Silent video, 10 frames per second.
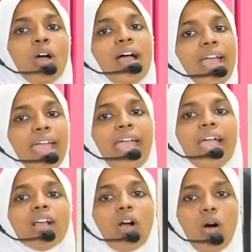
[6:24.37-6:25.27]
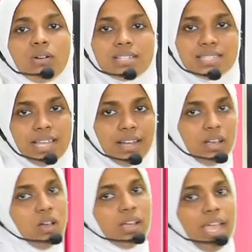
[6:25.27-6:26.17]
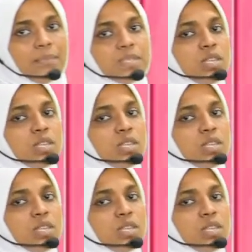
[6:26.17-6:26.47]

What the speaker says: a constant. Okay, so